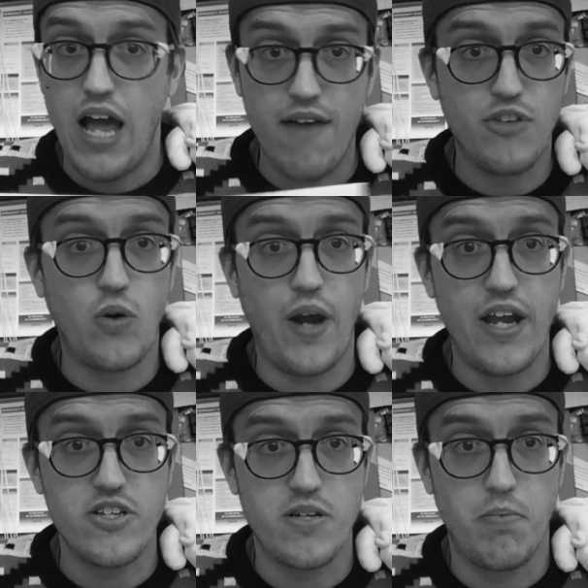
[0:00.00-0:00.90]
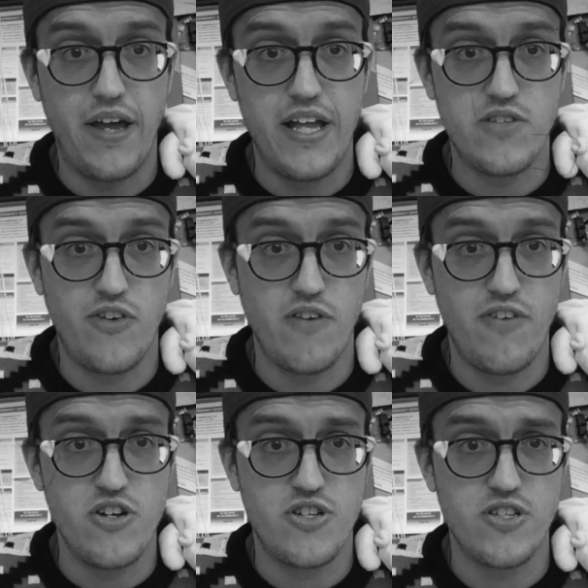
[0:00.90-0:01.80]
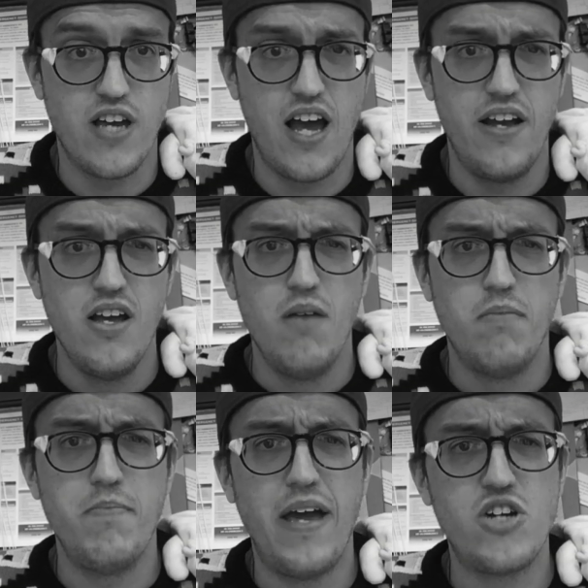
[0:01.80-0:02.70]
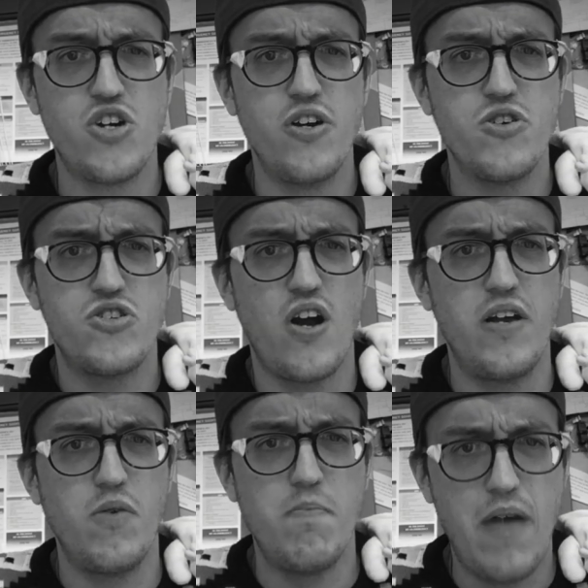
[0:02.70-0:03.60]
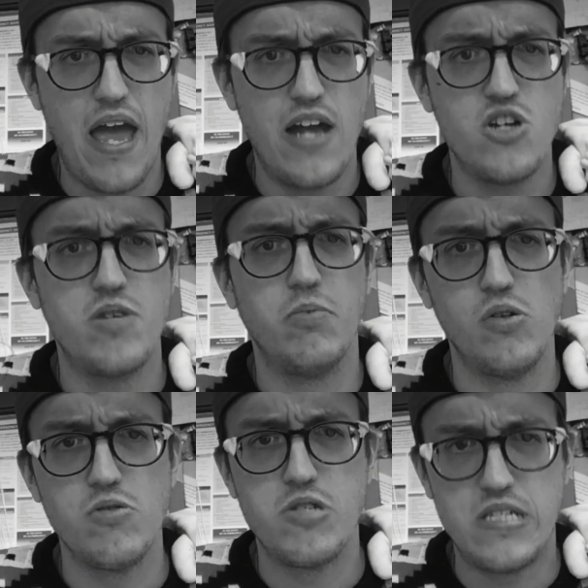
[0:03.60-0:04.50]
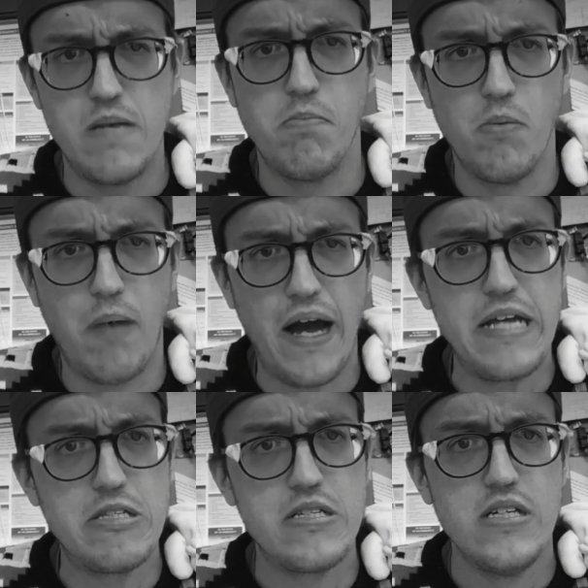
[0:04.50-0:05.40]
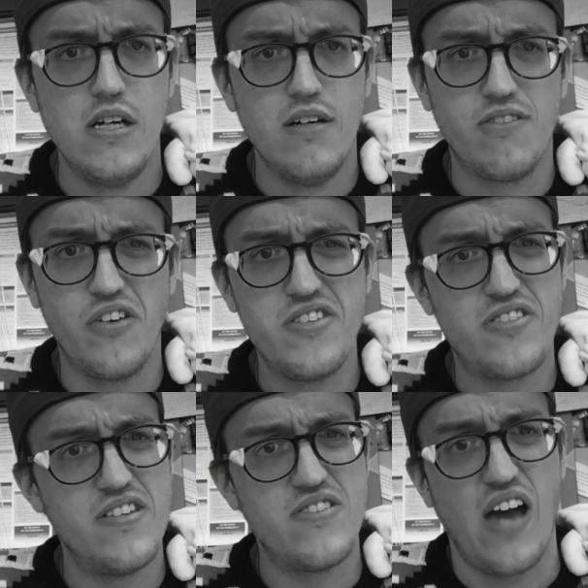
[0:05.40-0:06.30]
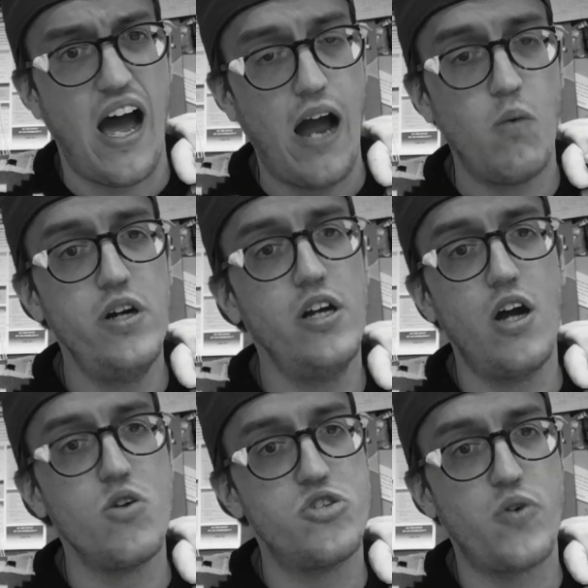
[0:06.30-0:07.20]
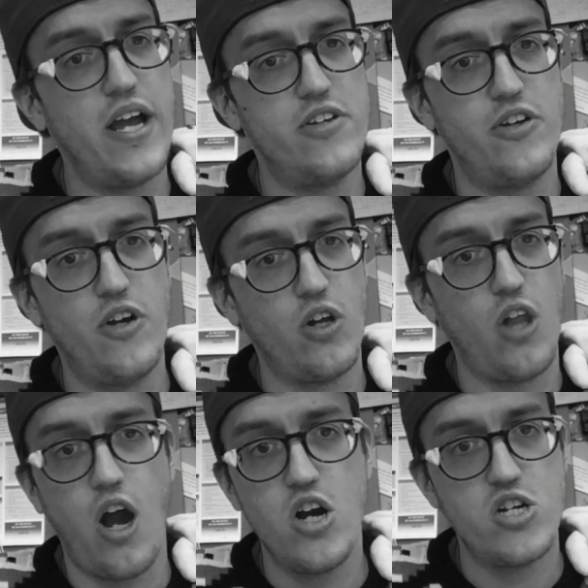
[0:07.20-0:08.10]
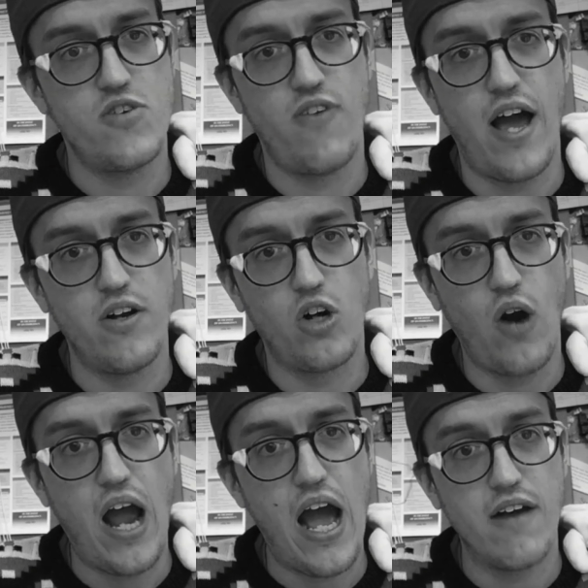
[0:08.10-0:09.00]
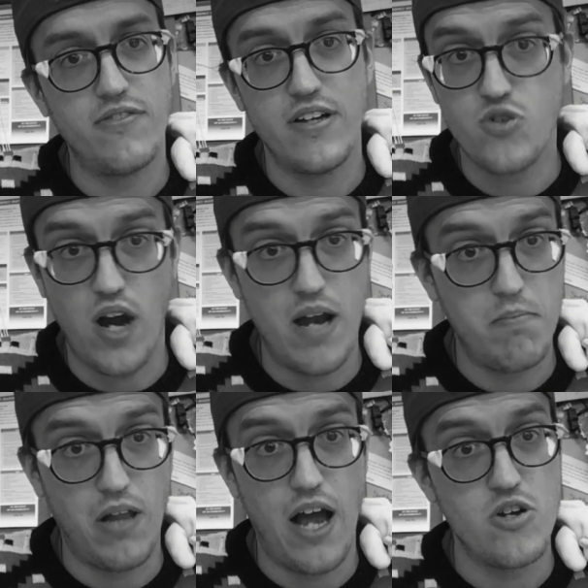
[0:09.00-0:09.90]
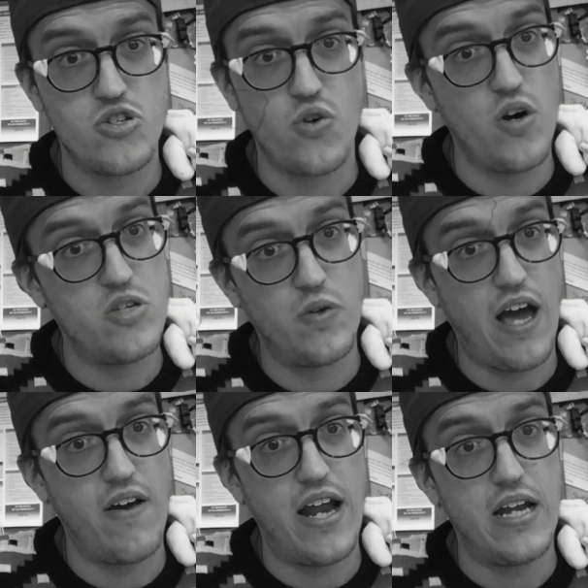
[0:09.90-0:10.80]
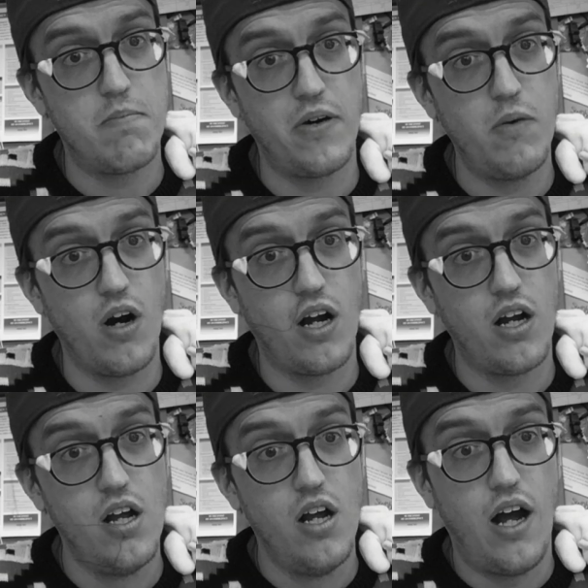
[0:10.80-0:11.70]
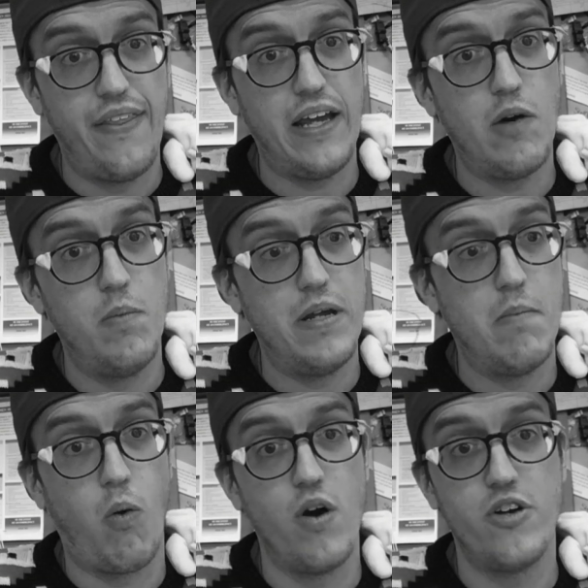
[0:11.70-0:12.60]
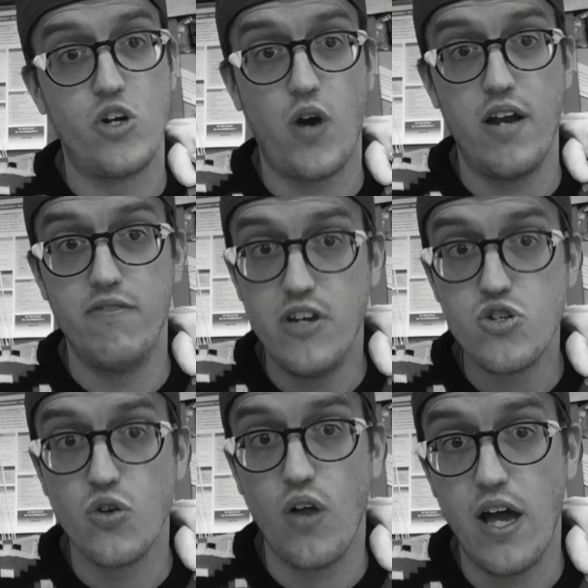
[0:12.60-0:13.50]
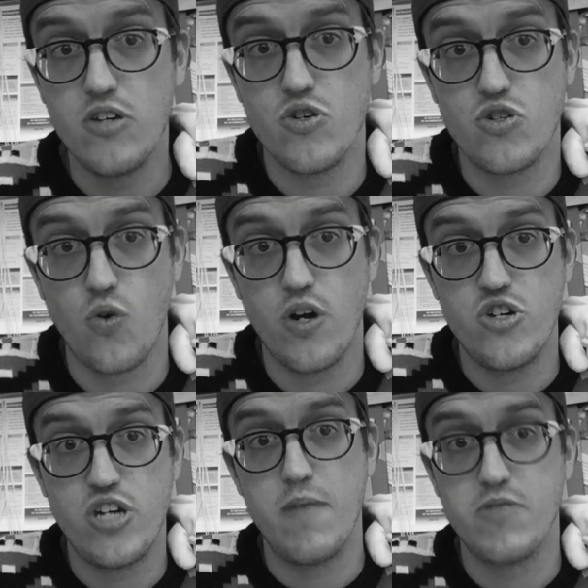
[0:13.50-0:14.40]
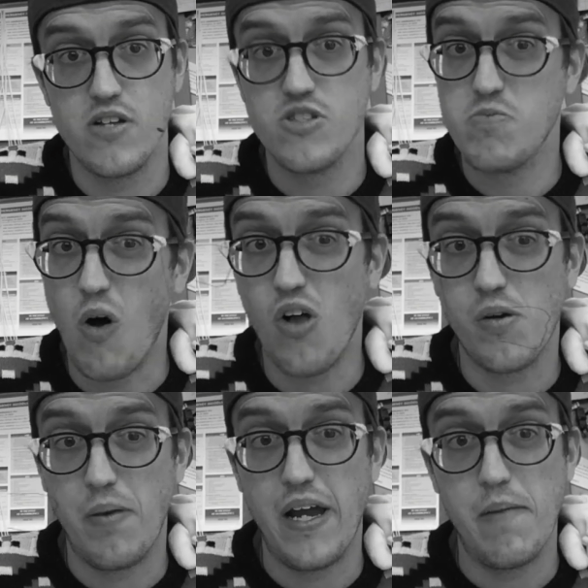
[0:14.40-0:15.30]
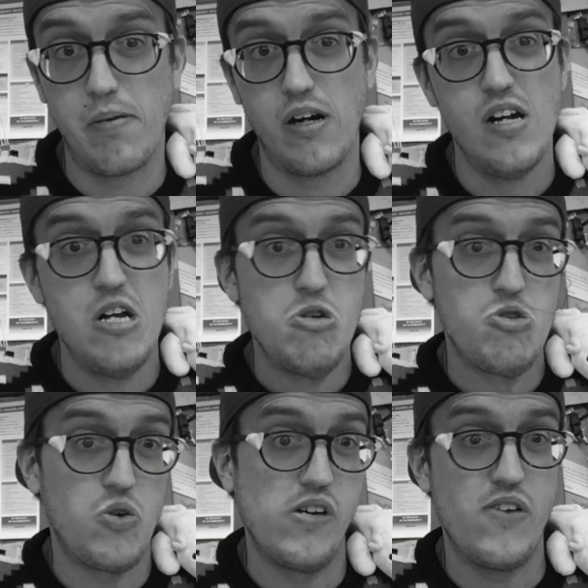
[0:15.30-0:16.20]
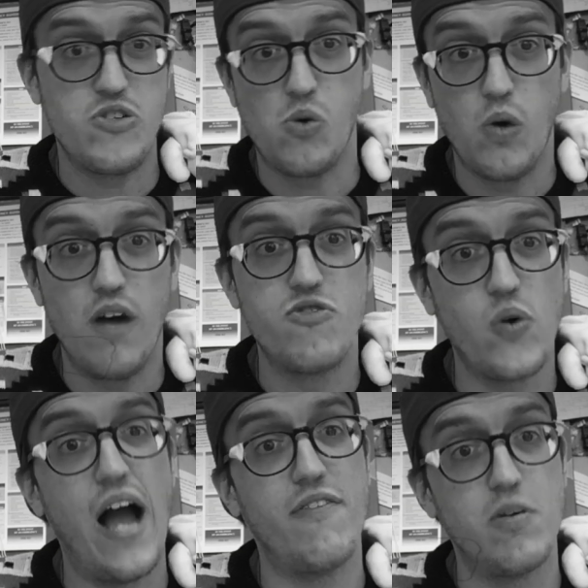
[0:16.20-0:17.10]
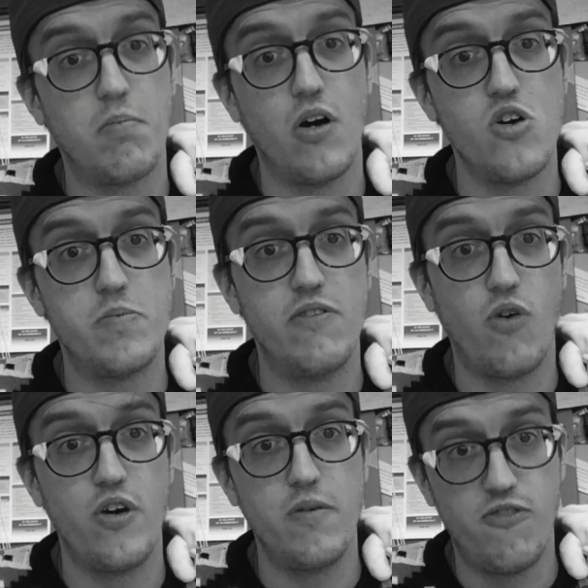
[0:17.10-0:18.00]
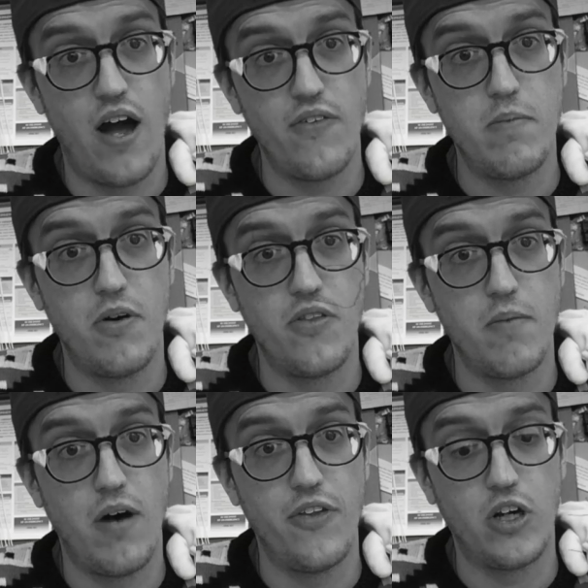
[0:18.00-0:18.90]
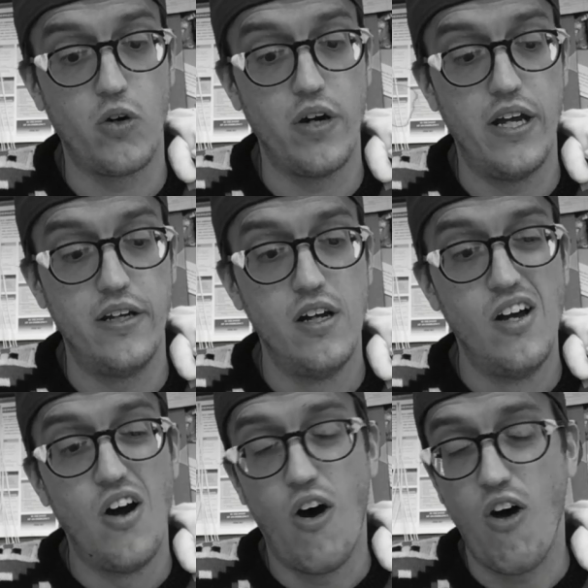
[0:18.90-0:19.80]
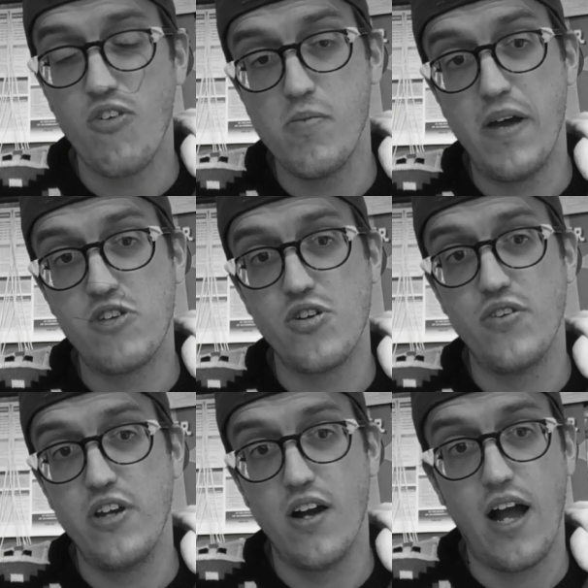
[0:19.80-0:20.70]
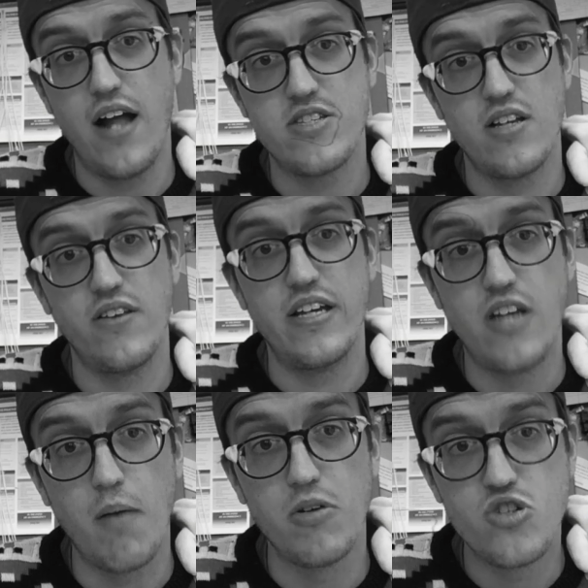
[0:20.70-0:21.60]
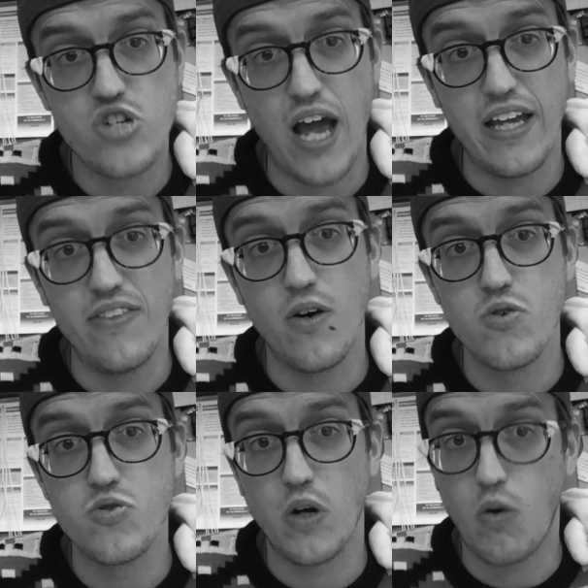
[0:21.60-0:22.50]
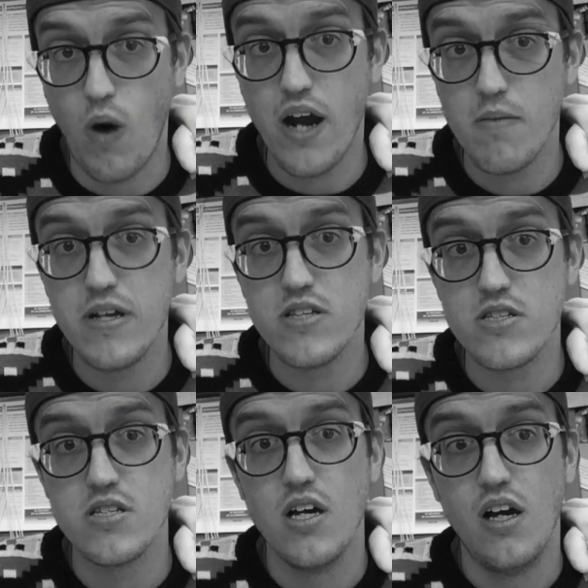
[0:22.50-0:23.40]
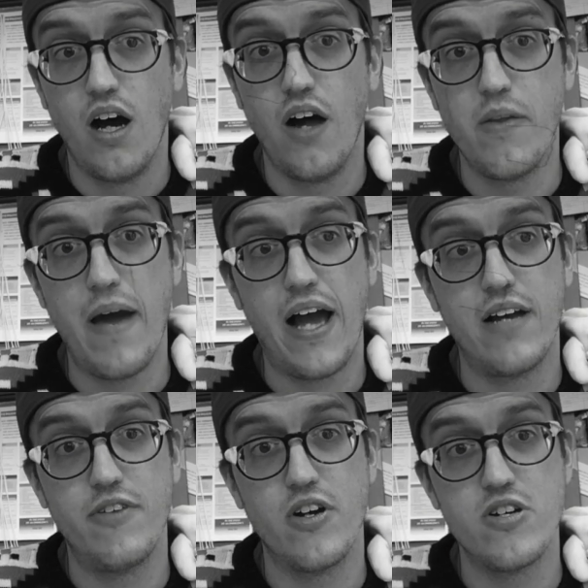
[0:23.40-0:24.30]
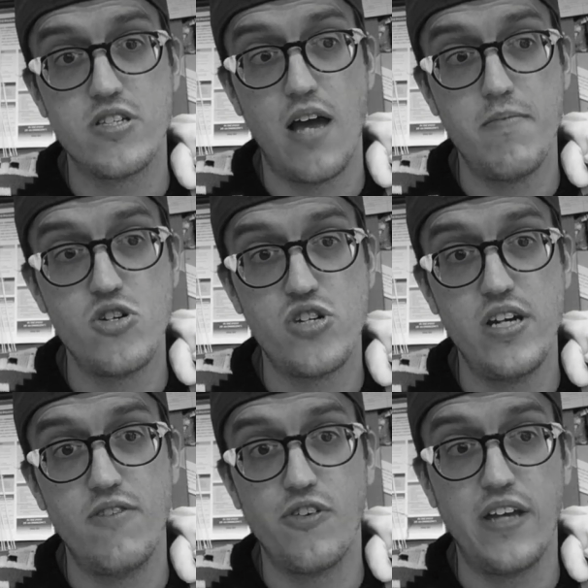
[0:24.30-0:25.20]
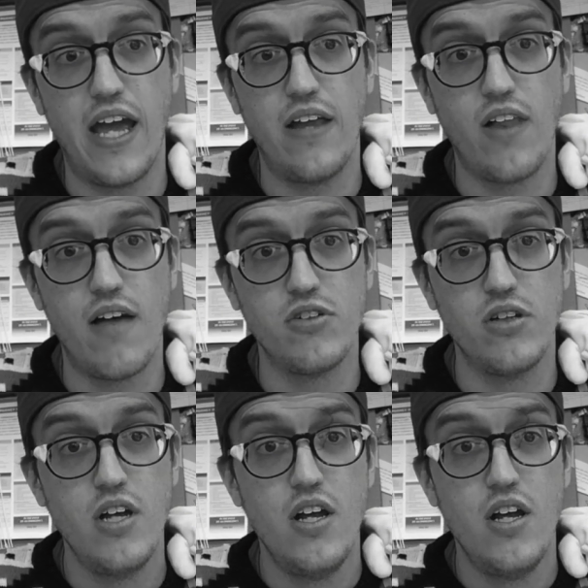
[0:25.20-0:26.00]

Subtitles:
Have the grandest of plans for your finished design, but make sure you're starting with manageable, simple bites. For instance, I wouldn't go straight to your large final graph and try and plot your stories without any pre-work. I think it would be important to try and visualize your story shapes on smaller paper, sort of as a rough draft approach before you finally put them on the grid. Also, make sure that you're constantly double checking those requirements on the back of your assignment sheet for the A level